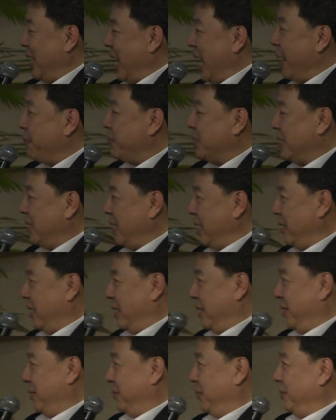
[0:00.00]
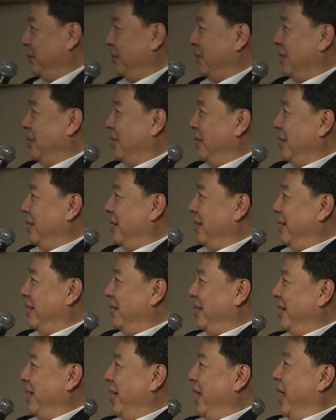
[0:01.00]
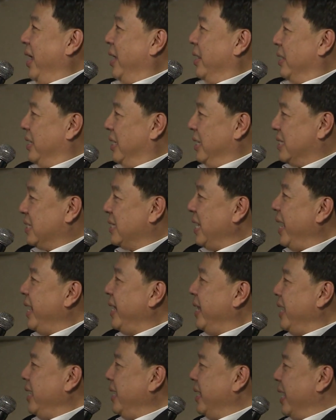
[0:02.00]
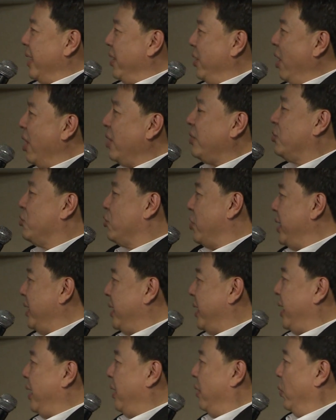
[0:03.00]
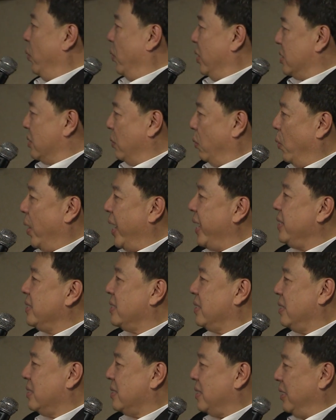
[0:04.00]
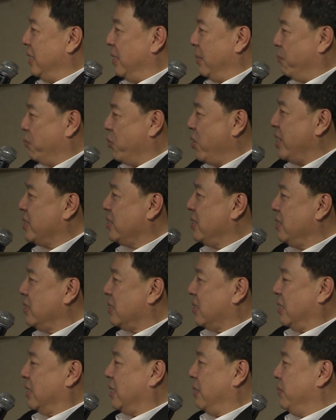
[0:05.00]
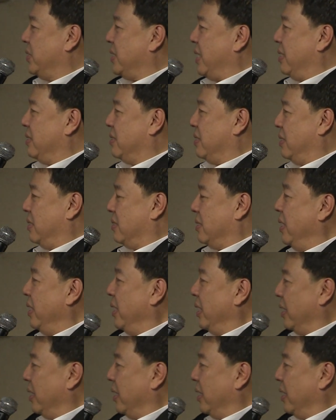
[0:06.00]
abstain. Deciding that not drinking was the wisest in the present circumstances.